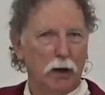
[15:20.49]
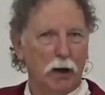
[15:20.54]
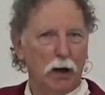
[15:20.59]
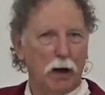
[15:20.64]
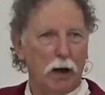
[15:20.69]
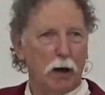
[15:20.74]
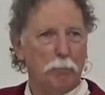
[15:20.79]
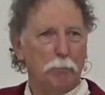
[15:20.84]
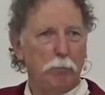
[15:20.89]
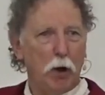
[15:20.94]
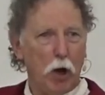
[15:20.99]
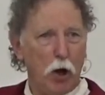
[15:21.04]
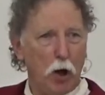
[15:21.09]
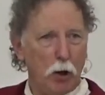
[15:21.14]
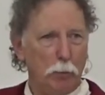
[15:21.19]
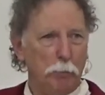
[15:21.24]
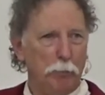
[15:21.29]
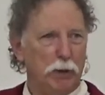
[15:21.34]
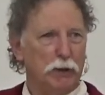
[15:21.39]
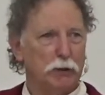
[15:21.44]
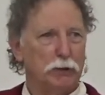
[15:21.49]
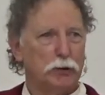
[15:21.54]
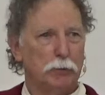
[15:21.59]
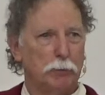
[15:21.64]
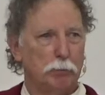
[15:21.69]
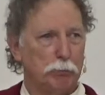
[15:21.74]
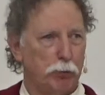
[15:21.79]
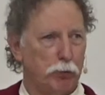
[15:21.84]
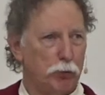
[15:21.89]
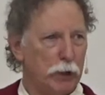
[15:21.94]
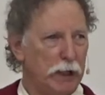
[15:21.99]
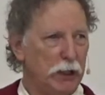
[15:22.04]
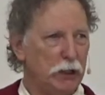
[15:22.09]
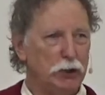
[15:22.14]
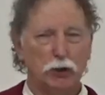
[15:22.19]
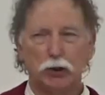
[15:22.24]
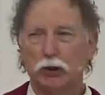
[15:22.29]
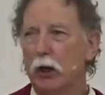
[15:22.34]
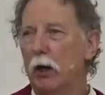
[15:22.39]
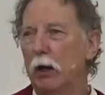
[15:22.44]
Our pulpits
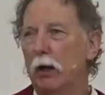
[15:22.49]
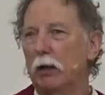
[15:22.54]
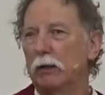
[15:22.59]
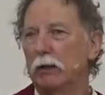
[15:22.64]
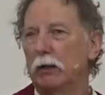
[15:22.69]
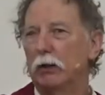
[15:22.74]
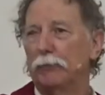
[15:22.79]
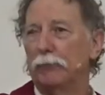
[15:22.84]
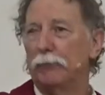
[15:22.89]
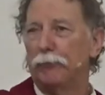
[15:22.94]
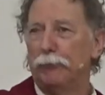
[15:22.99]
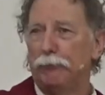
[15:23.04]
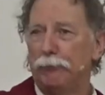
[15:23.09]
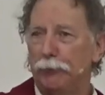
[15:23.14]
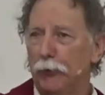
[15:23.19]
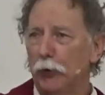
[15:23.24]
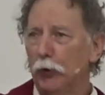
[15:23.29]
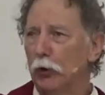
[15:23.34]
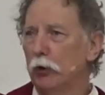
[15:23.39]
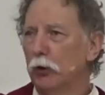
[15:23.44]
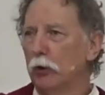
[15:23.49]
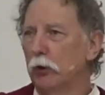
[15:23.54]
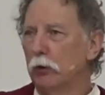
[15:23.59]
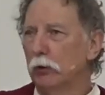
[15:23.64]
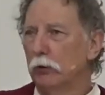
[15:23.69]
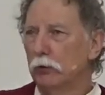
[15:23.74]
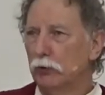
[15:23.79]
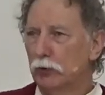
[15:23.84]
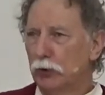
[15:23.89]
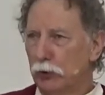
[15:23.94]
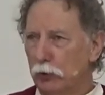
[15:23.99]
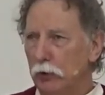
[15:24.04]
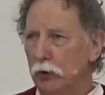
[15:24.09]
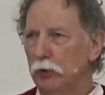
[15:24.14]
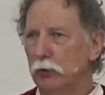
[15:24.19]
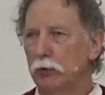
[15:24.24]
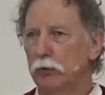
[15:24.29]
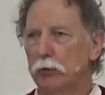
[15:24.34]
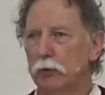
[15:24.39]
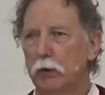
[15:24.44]
preached the full
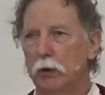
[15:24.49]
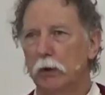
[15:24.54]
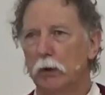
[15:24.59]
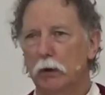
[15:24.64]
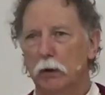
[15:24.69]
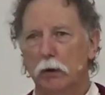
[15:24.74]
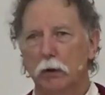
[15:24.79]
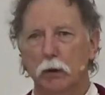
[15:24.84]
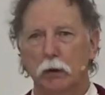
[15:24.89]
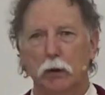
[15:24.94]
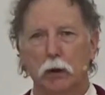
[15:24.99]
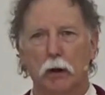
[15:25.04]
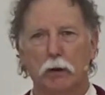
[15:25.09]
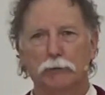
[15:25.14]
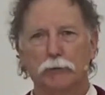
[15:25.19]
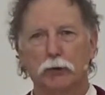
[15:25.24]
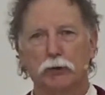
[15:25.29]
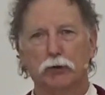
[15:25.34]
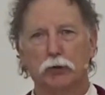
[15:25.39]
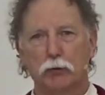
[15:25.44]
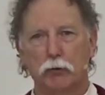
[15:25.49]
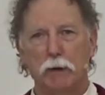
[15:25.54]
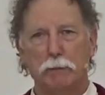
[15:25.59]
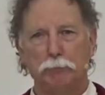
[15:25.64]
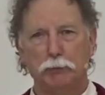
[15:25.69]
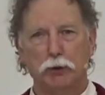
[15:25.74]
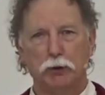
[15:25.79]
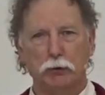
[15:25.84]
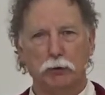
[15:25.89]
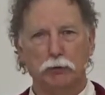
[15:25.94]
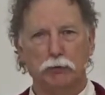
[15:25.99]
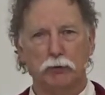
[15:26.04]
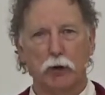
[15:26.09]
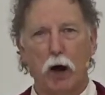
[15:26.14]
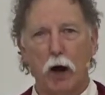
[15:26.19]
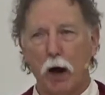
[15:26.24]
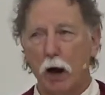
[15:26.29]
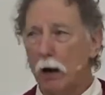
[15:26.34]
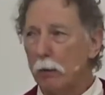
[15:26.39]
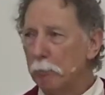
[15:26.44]
truth of the scriptures.
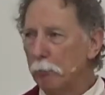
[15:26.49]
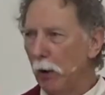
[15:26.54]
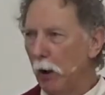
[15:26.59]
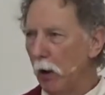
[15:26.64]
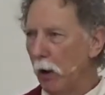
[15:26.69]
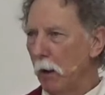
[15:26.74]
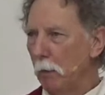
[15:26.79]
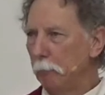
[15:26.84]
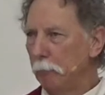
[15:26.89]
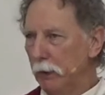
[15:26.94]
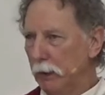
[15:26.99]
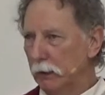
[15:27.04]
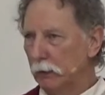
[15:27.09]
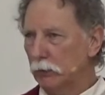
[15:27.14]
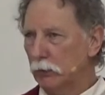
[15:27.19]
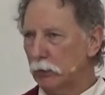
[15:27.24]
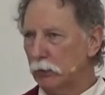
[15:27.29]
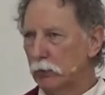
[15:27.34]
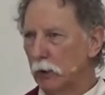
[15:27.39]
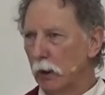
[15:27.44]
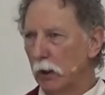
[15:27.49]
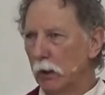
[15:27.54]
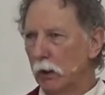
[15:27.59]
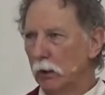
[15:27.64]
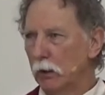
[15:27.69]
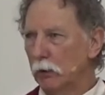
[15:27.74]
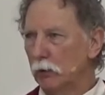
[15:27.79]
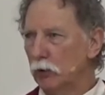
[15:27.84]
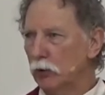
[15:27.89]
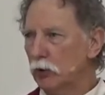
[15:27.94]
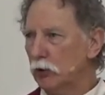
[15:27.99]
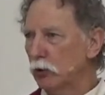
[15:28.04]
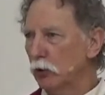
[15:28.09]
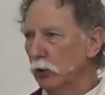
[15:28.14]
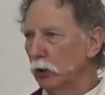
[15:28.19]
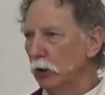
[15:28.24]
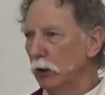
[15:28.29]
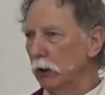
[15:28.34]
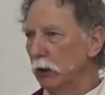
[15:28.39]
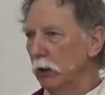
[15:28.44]
Our pulpits
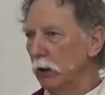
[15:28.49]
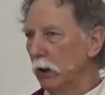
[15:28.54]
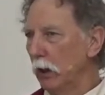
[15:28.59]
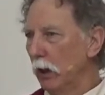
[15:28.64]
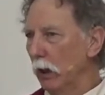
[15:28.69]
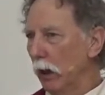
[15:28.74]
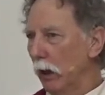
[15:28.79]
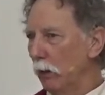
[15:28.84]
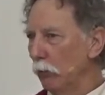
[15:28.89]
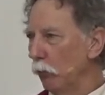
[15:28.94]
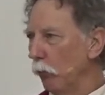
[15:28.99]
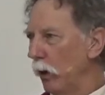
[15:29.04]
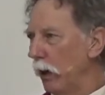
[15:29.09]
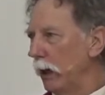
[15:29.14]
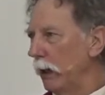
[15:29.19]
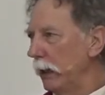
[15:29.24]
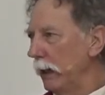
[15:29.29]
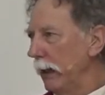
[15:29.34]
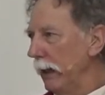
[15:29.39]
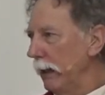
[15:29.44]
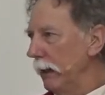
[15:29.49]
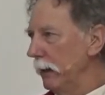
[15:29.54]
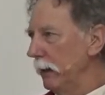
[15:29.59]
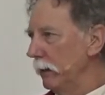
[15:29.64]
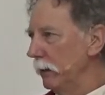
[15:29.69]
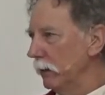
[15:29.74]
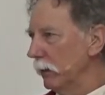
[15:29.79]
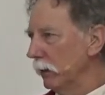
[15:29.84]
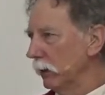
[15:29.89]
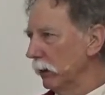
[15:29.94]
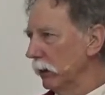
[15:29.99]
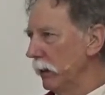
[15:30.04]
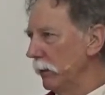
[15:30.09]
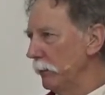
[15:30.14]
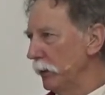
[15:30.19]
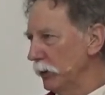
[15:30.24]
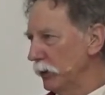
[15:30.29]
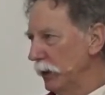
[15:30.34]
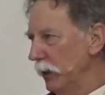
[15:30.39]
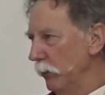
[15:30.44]
stood on what
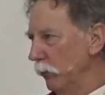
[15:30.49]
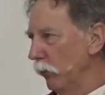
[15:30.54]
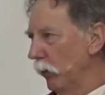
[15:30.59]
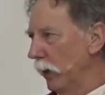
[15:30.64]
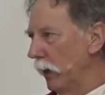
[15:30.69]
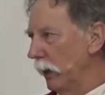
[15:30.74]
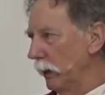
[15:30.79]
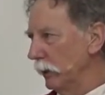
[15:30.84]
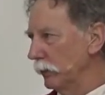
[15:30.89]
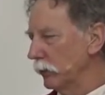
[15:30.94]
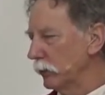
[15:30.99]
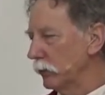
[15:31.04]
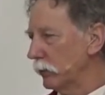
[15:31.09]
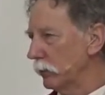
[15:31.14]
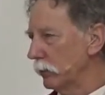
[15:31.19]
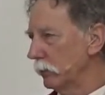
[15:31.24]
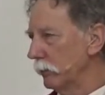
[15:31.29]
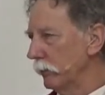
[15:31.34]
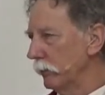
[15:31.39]
liberty was.